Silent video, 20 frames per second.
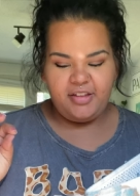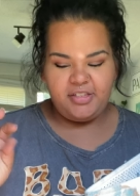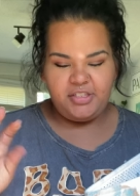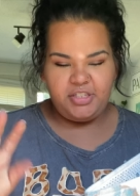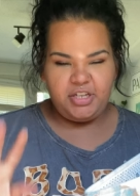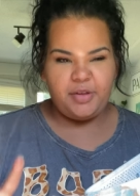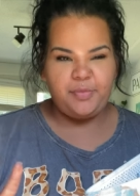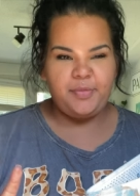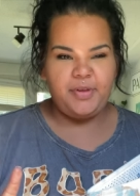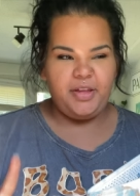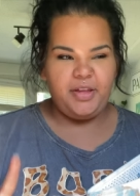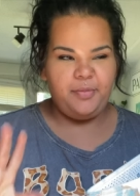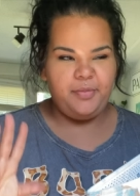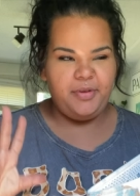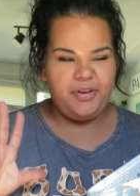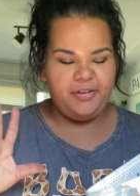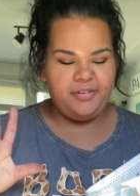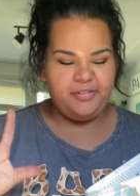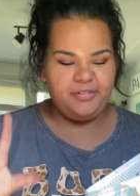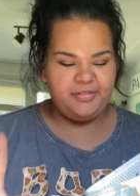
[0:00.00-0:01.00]
check my
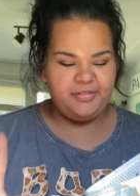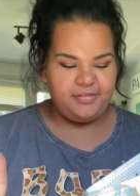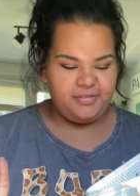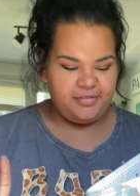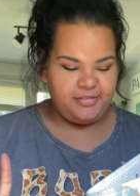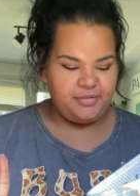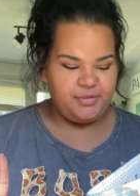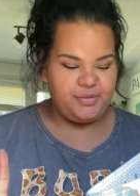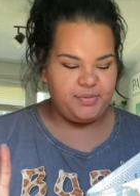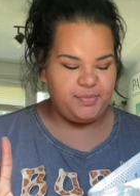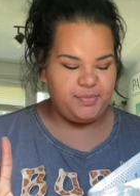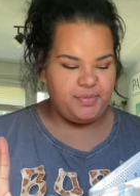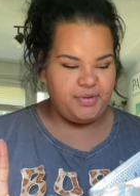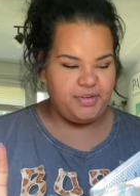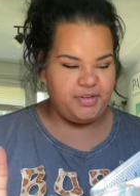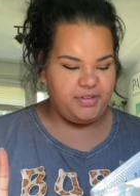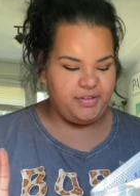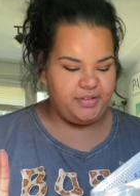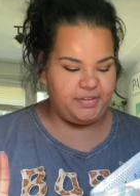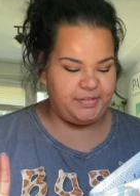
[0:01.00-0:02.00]
email,
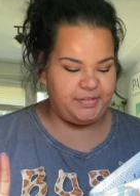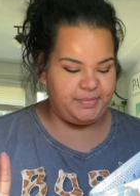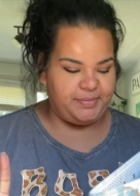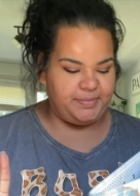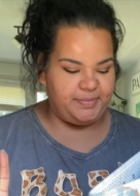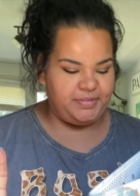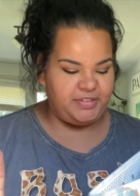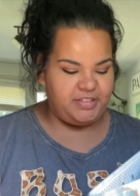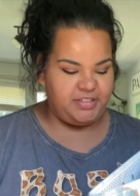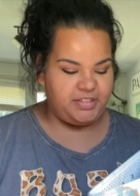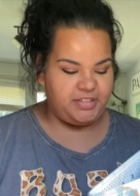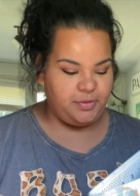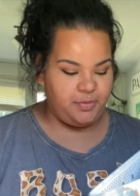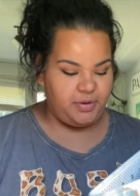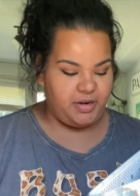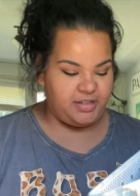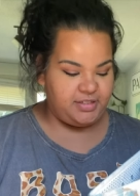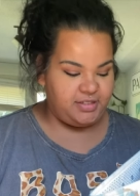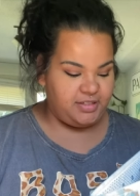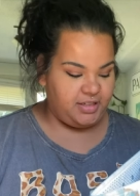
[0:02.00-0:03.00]
but um, to see what
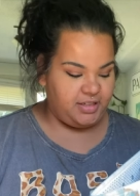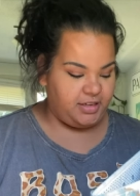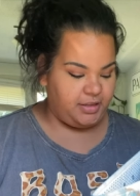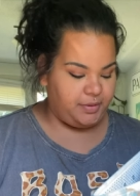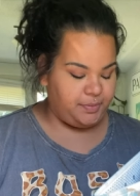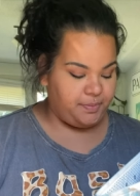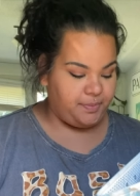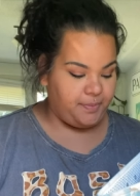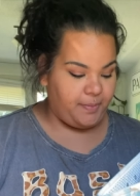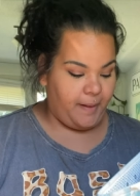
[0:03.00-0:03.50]
I sent them.